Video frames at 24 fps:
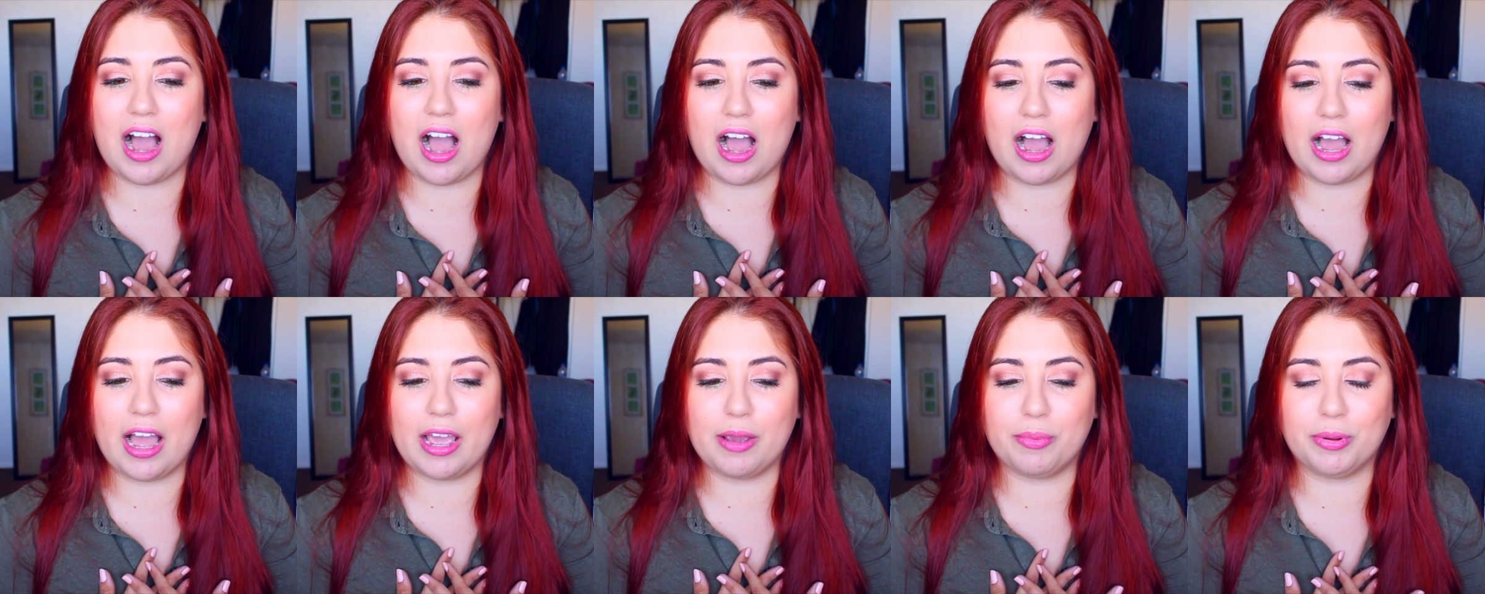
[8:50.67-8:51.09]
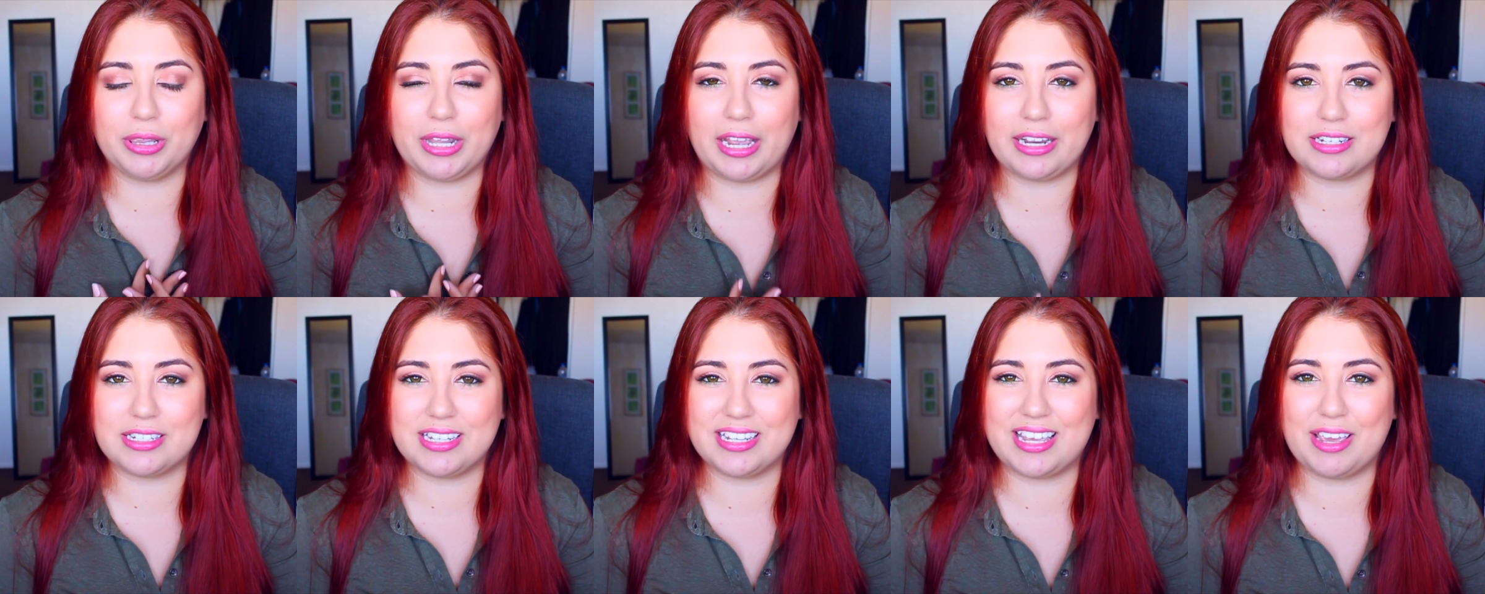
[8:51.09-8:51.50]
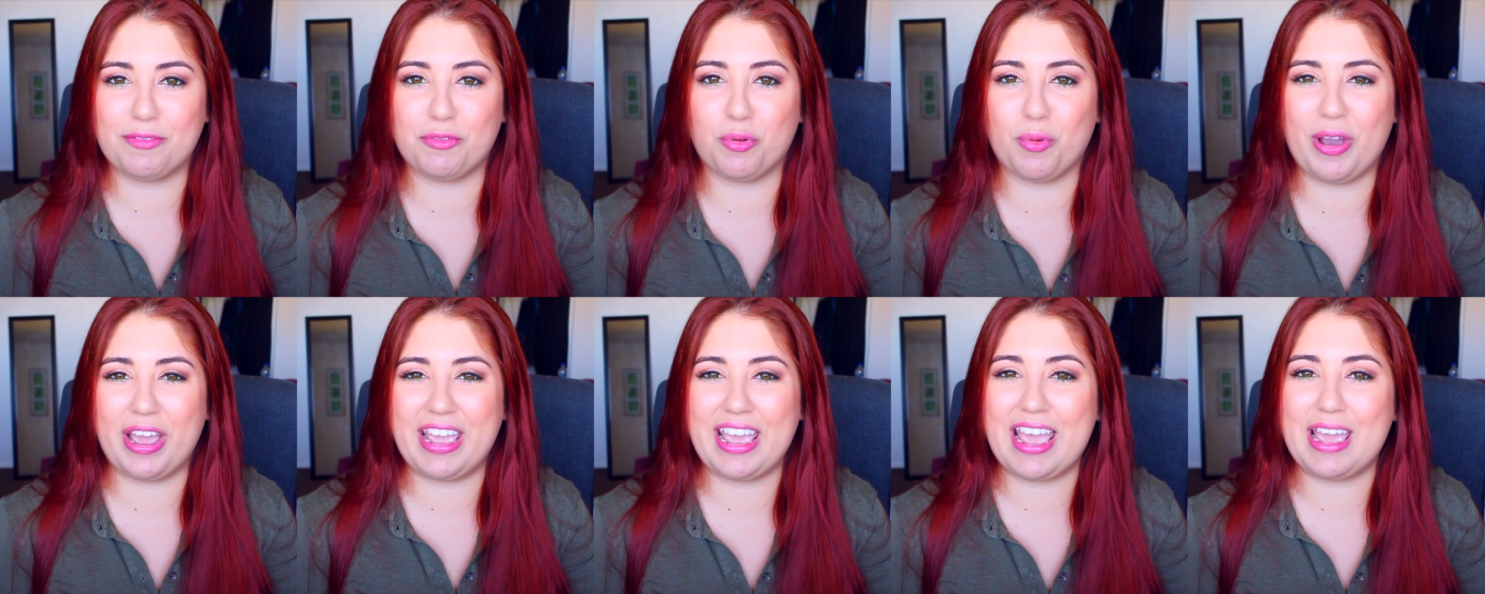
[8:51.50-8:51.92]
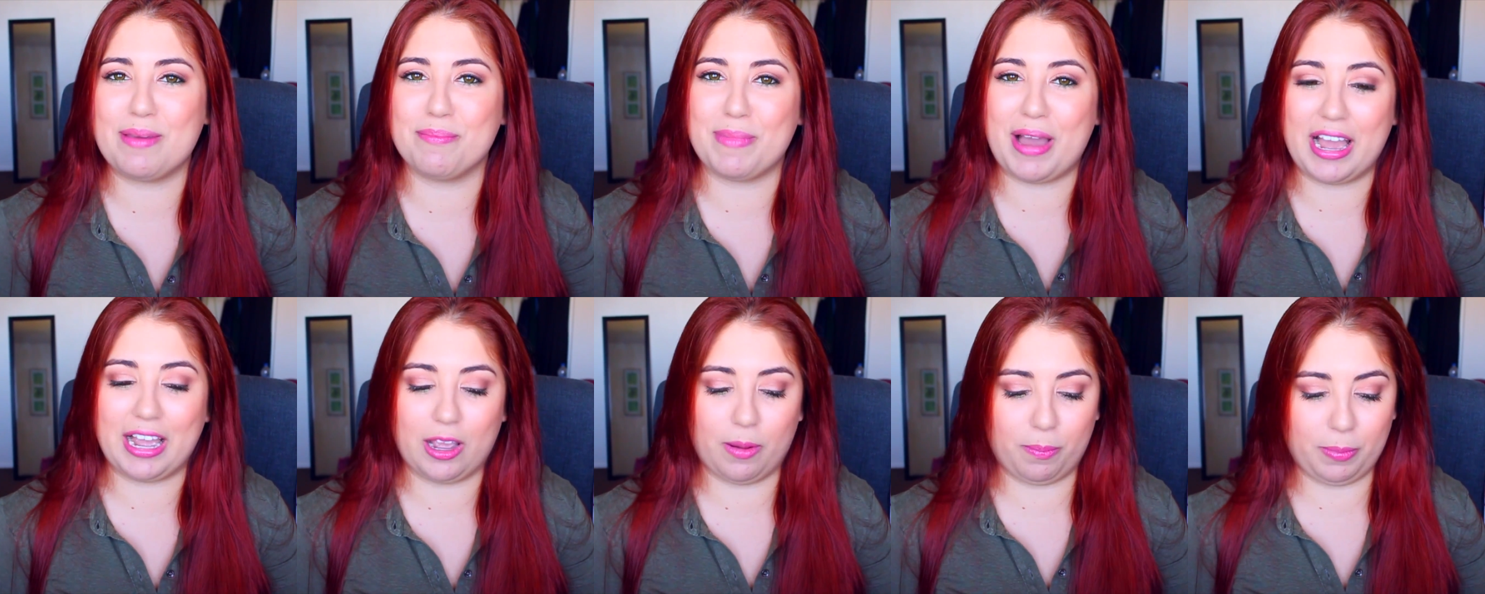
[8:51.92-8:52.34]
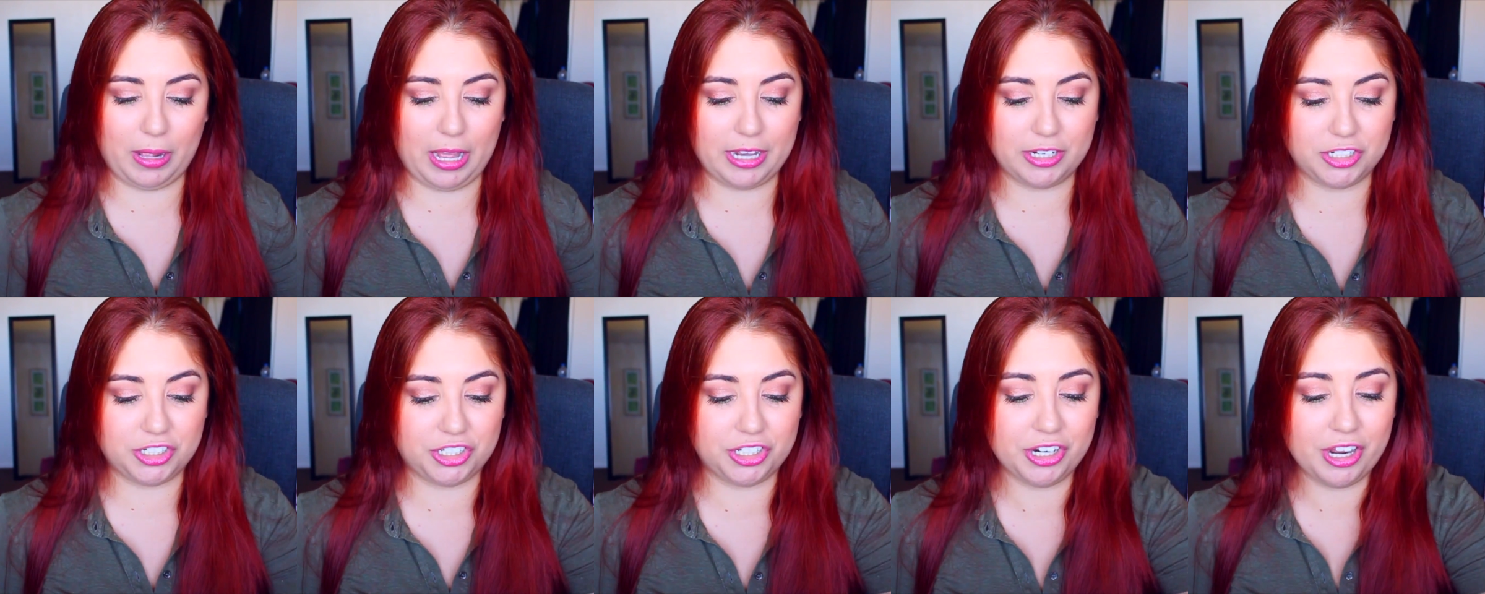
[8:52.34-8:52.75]
I would like to give away a MAC
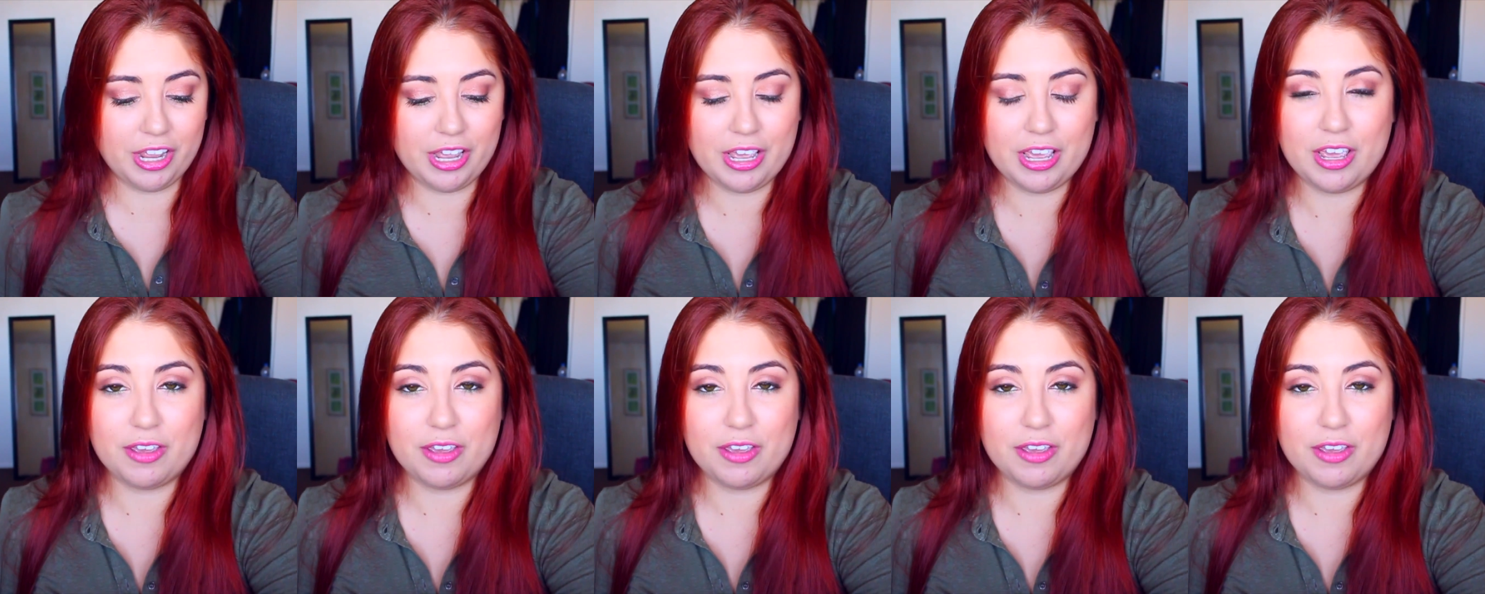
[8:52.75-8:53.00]
blush.